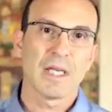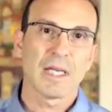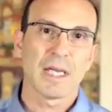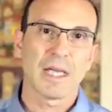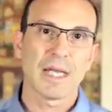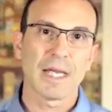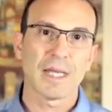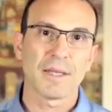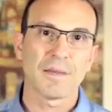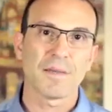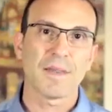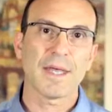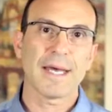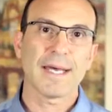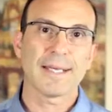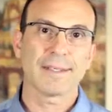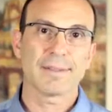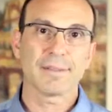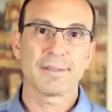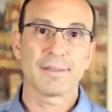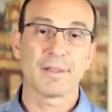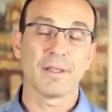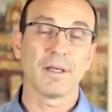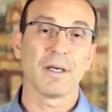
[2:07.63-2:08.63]
and
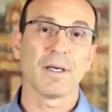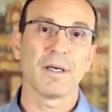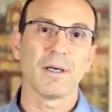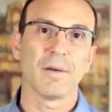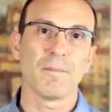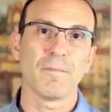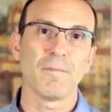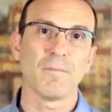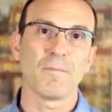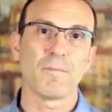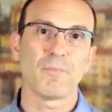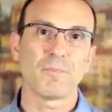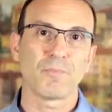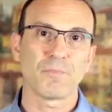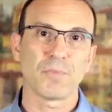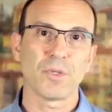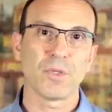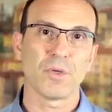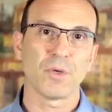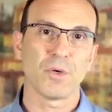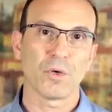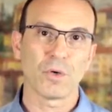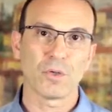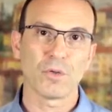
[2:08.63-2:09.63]
that
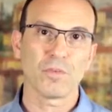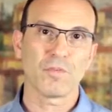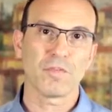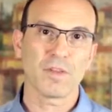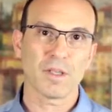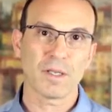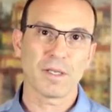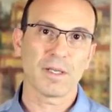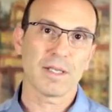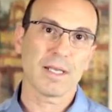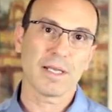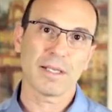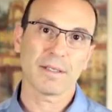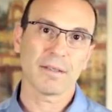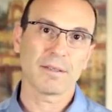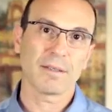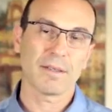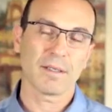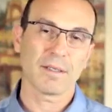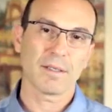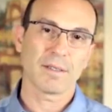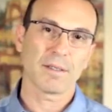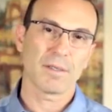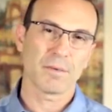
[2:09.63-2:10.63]
you feel that
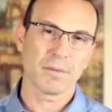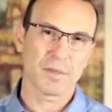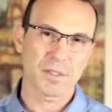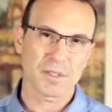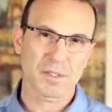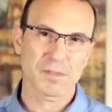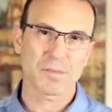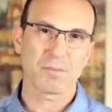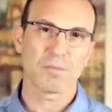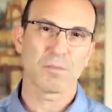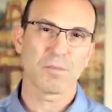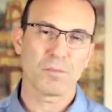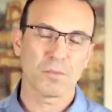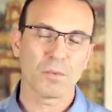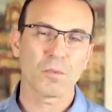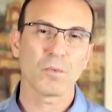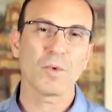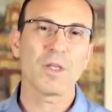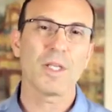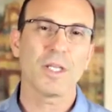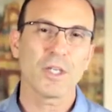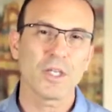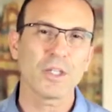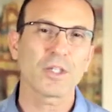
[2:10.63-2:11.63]
there is
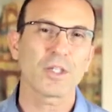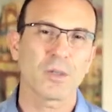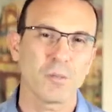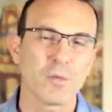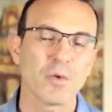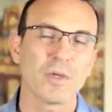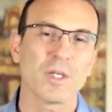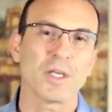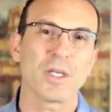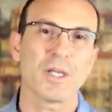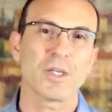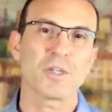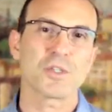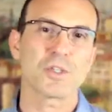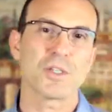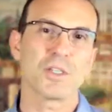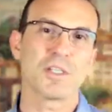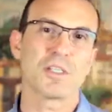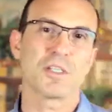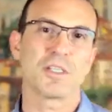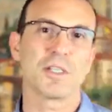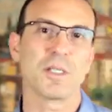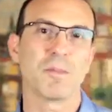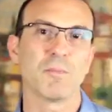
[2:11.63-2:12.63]
really good communication
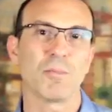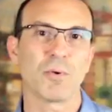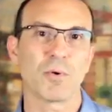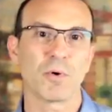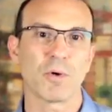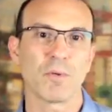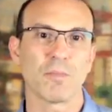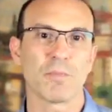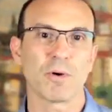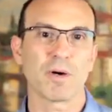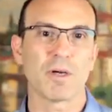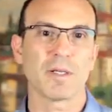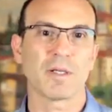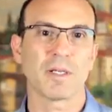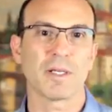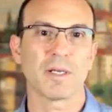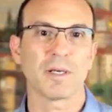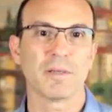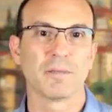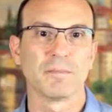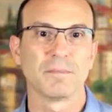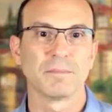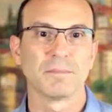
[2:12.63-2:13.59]
is the important part there.